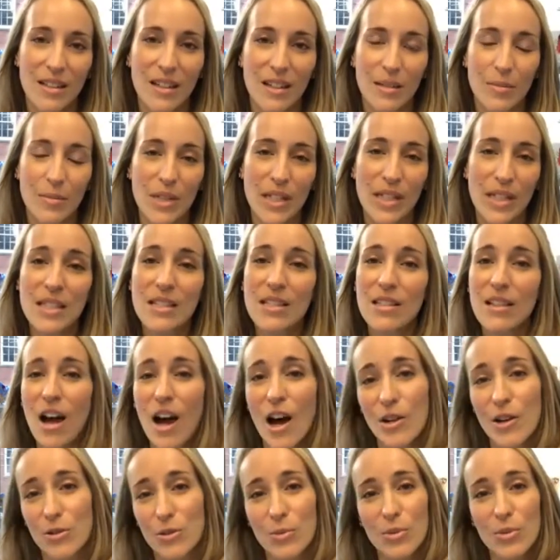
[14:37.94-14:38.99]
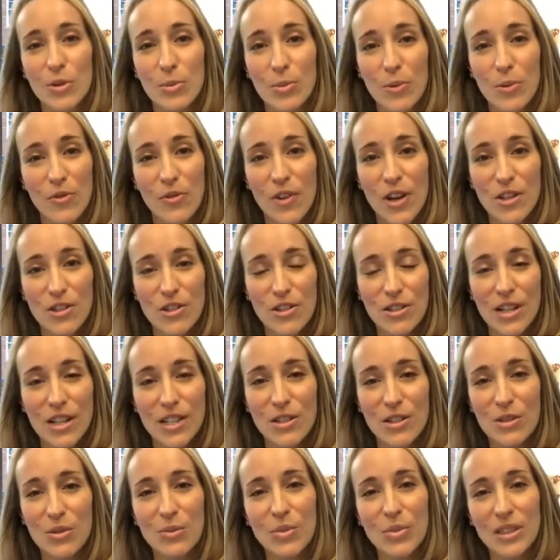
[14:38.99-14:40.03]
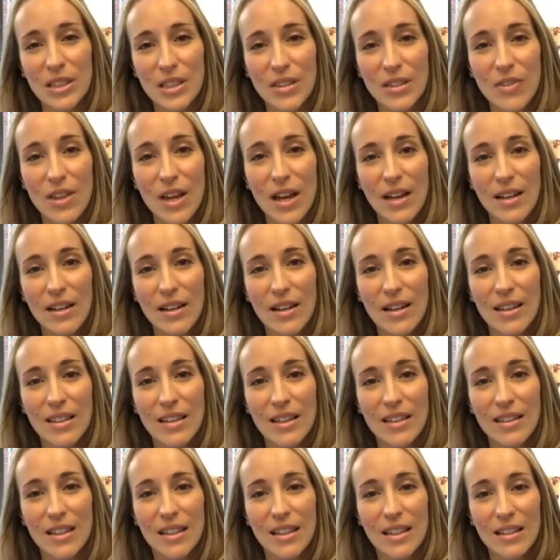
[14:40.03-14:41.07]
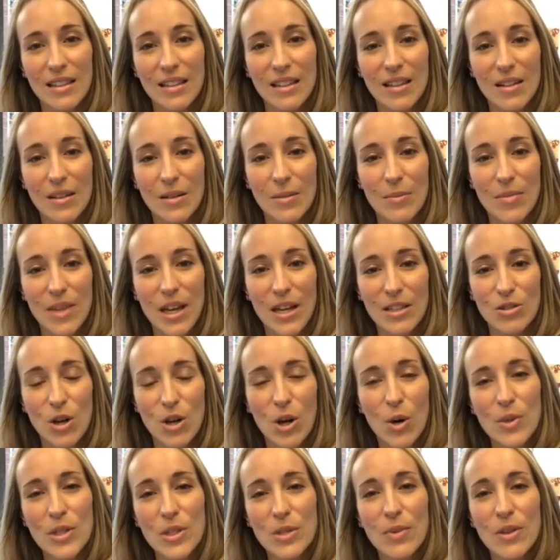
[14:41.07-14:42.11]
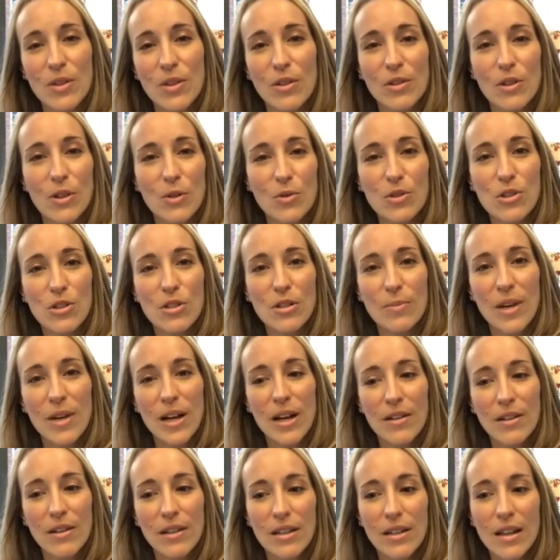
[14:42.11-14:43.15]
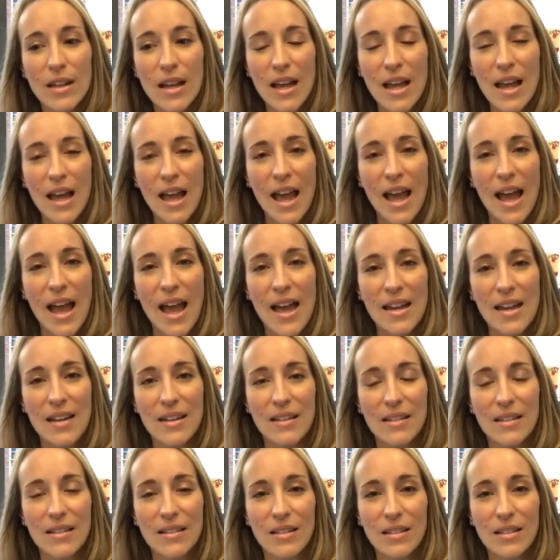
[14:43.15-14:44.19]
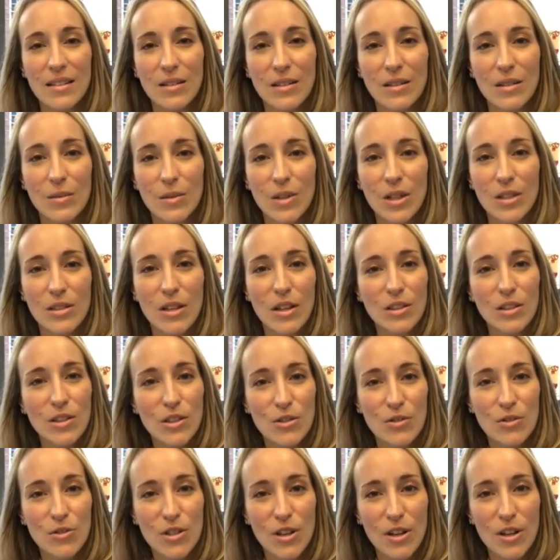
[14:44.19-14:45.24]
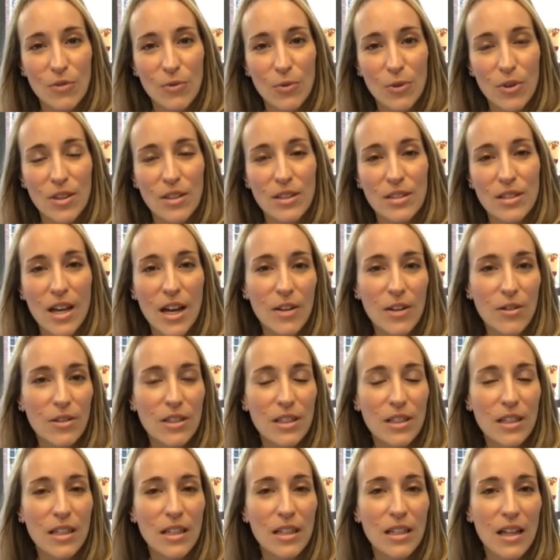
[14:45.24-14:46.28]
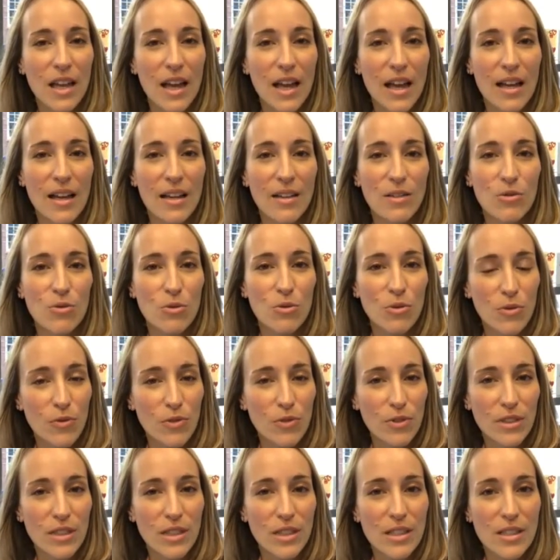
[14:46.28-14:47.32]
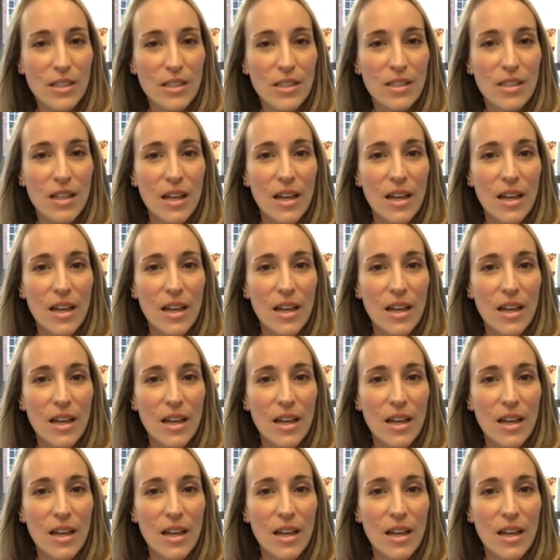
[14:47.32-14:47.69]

it is an honorable profession. I still believe that. I think that that's always been the notion about it. And conducting yourself with integrity and truthfulness